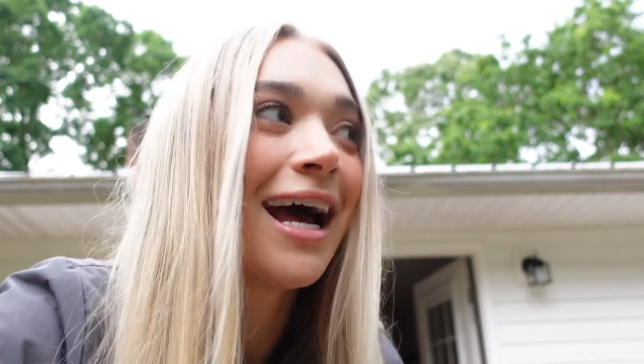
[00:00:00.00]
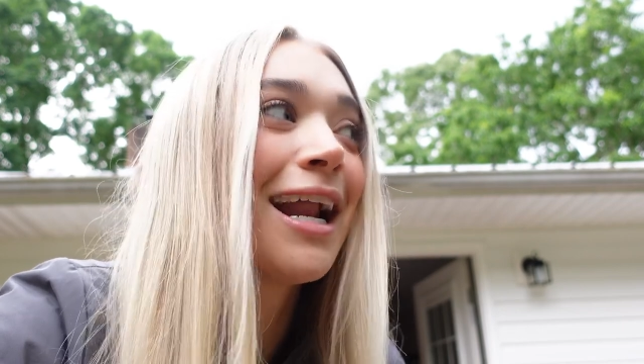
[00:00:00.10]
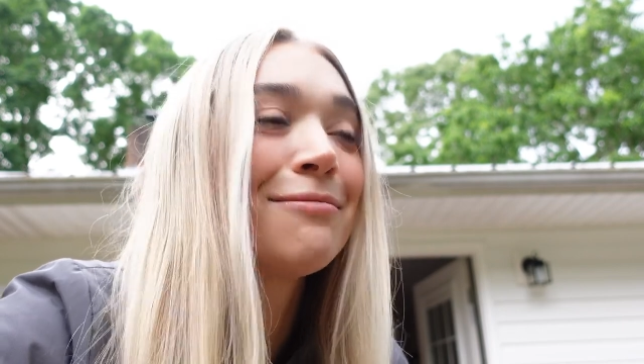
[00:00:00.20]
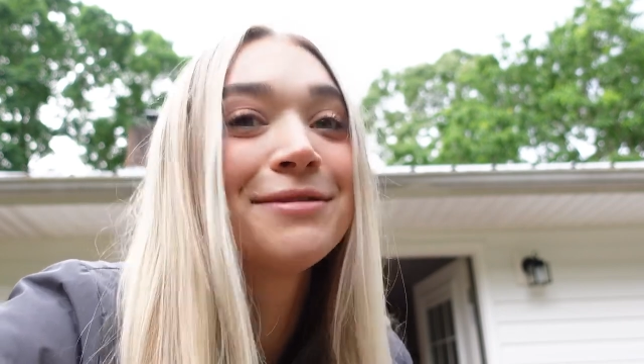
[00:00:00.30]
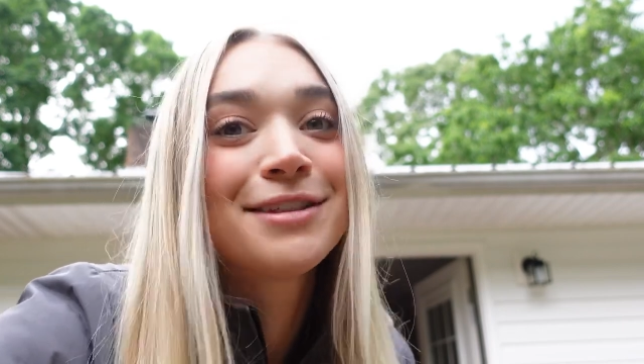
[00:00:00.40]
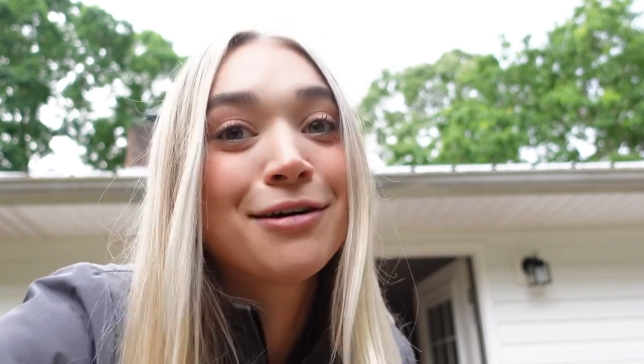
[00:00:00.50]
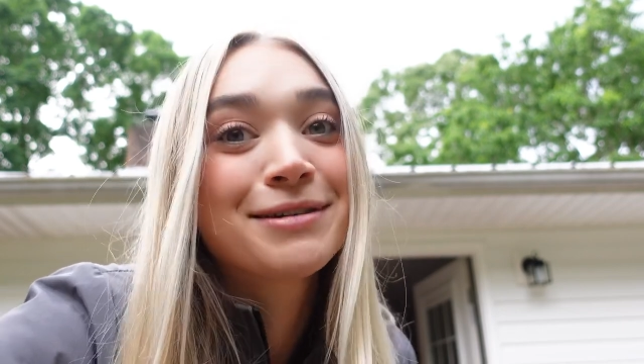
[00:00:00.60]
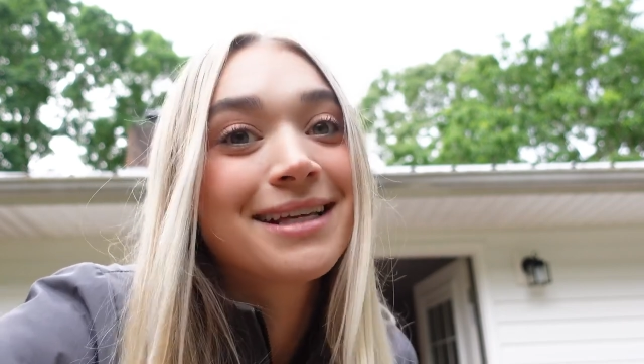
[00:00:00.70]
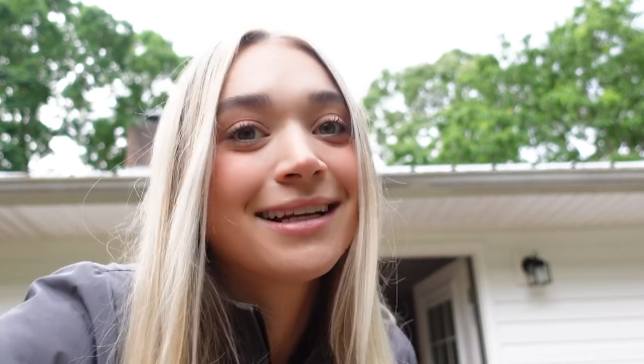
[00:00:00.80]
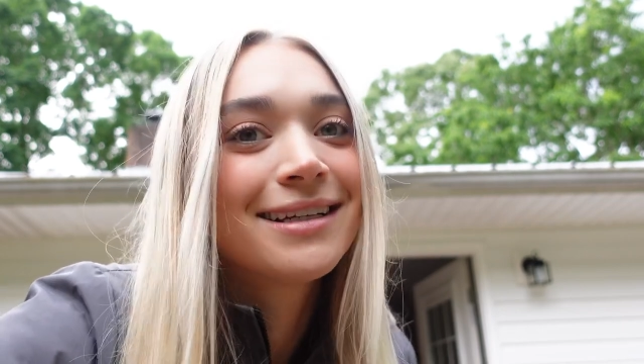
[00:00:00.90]
And I'm so
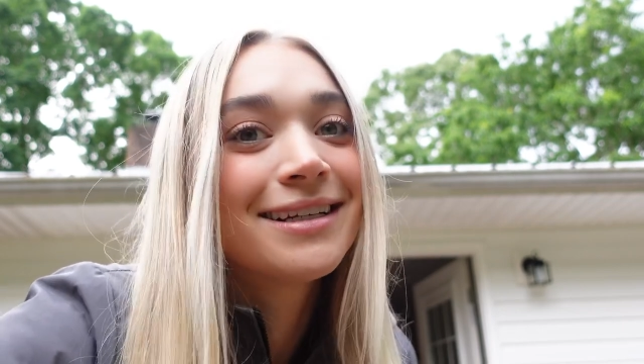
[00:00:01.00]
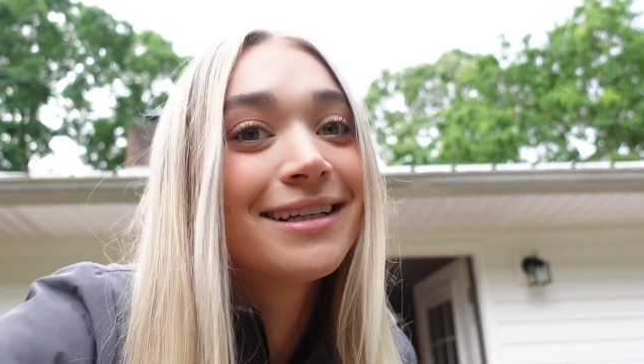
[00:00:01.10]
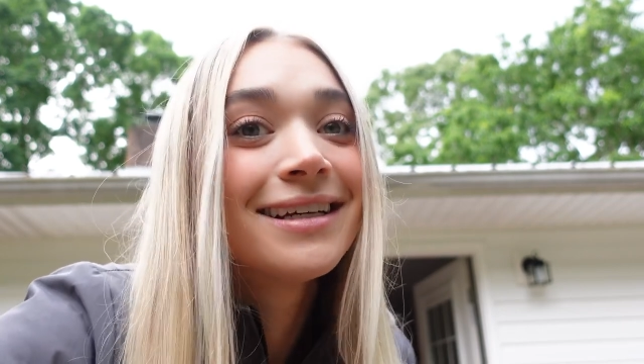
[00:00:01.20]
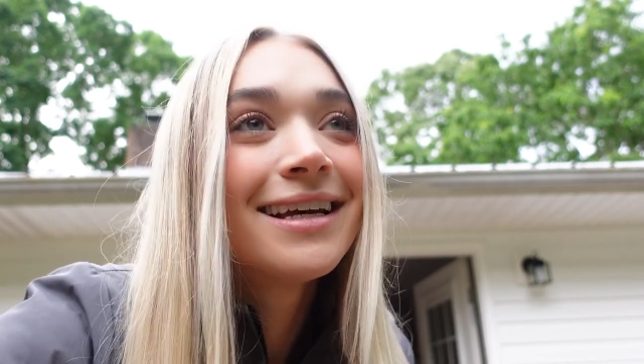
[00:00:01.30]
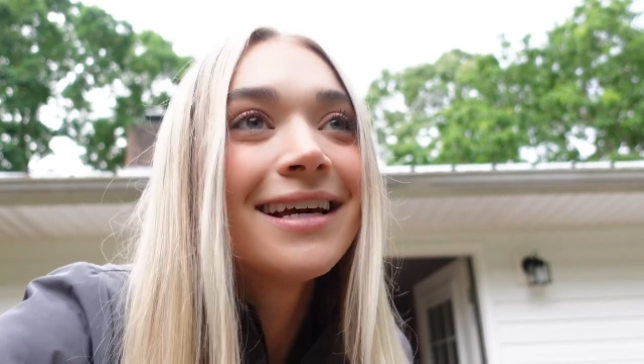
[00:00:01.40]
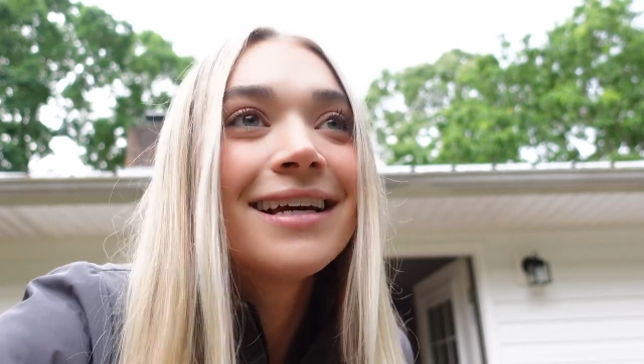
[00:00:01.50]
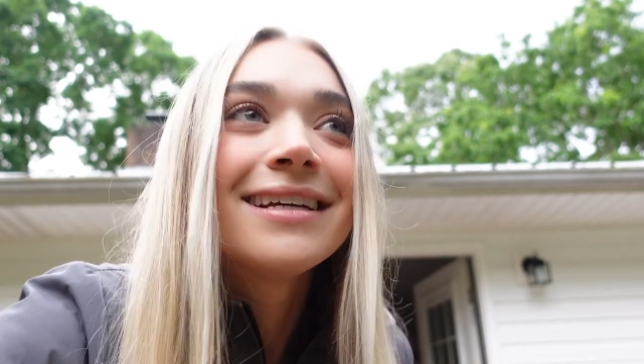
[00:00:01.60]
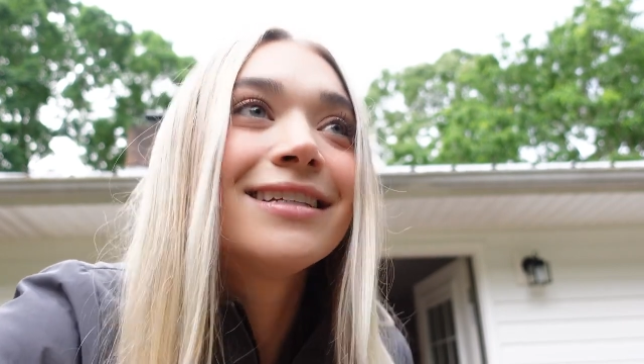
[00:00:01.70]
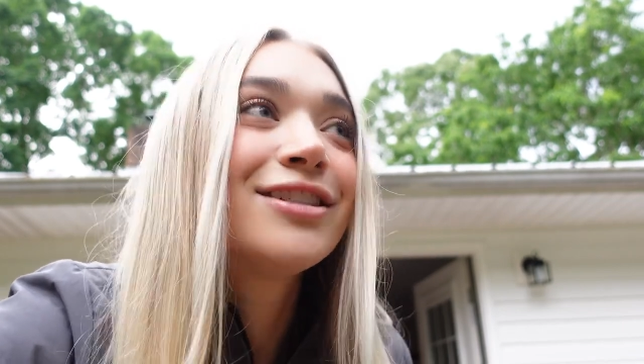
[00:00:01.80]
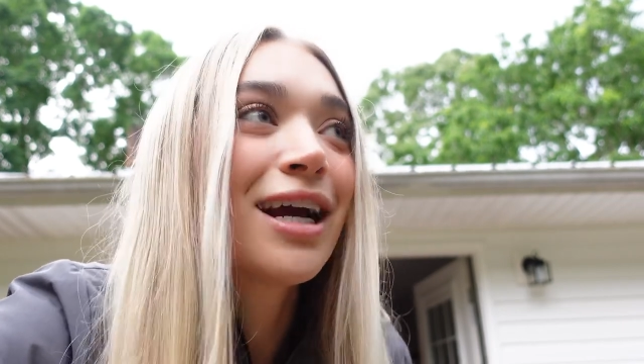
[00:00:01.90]
excited to
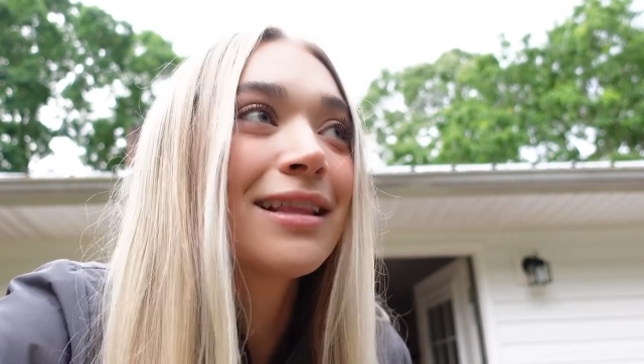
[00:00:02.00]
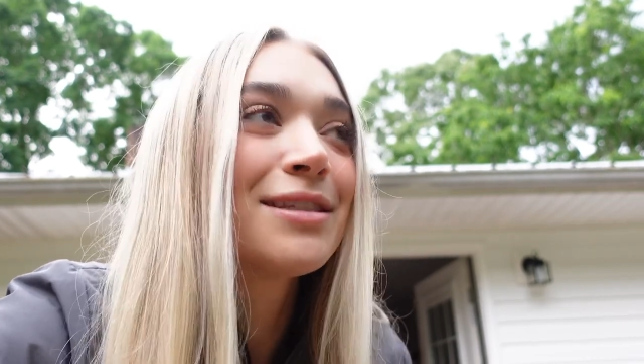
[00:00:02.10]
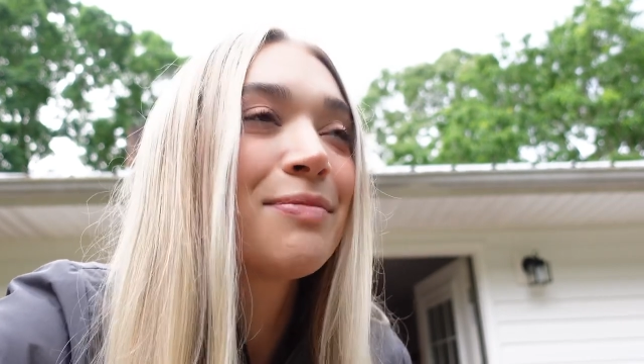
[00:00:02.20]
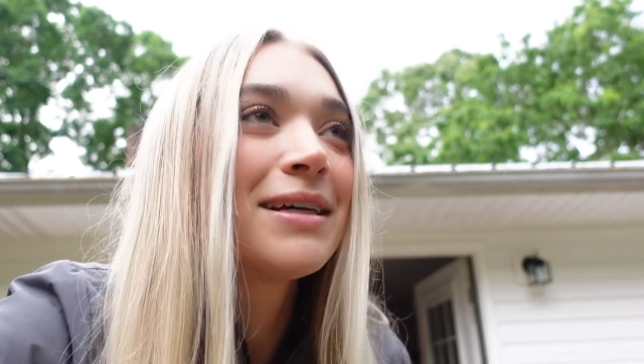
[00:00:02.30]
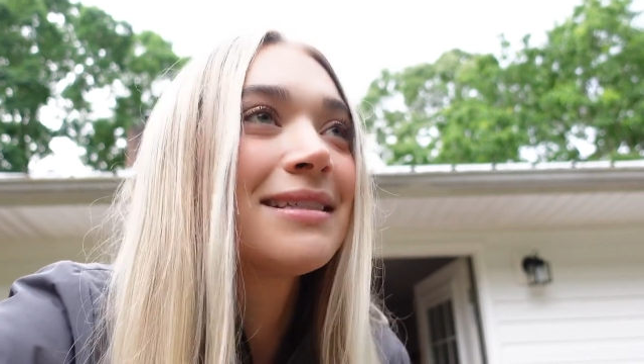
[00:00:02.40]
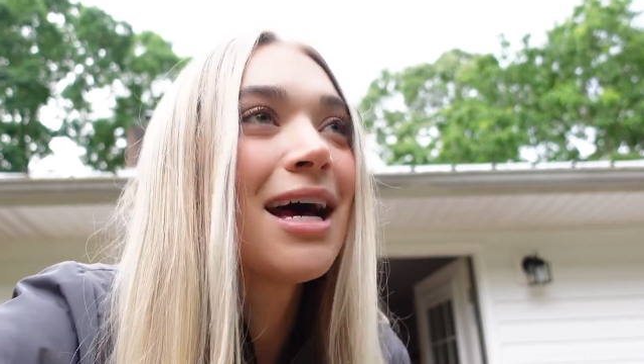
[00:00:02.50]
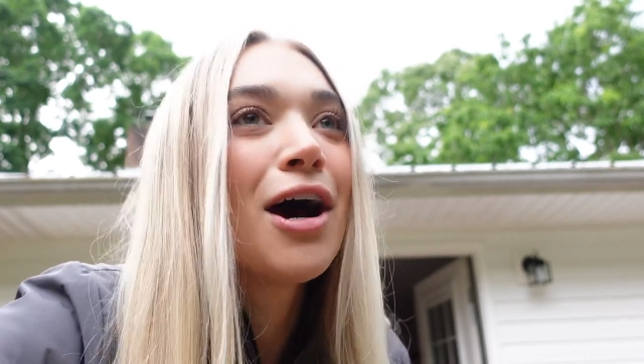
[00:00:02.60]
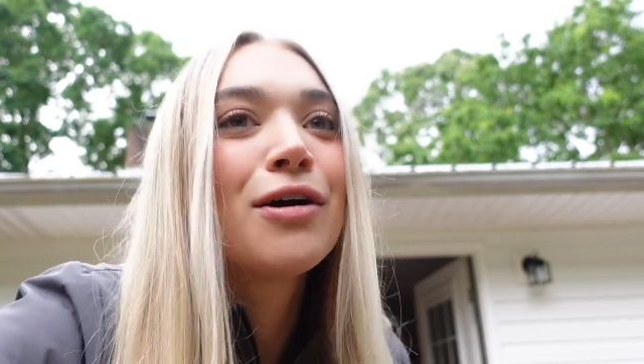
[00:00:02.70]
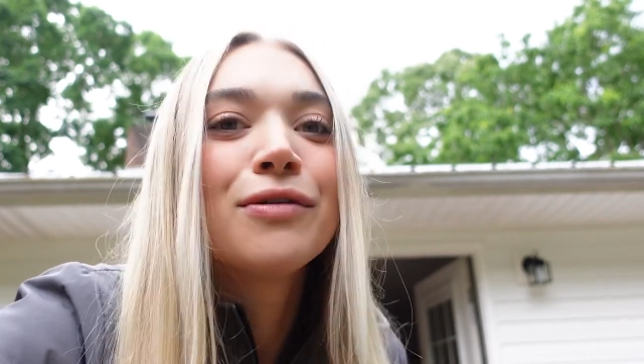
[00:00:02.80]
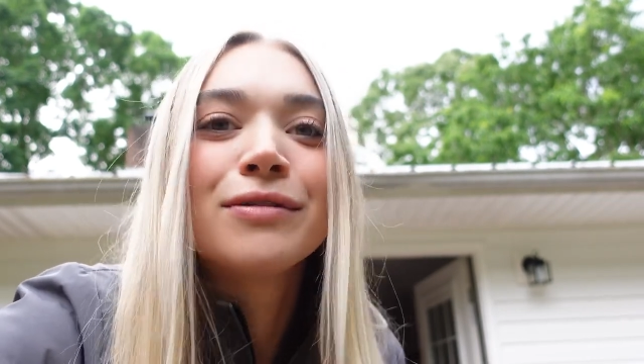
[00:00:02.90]
check this place
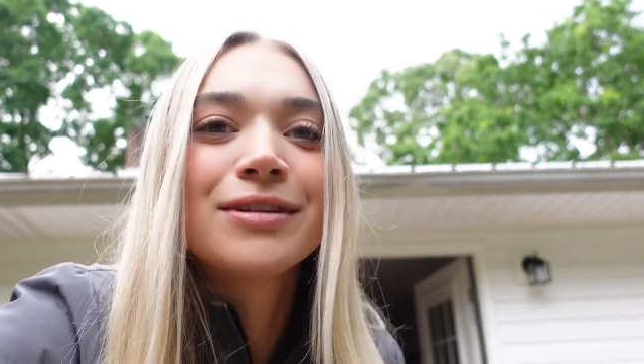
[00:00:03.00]
out,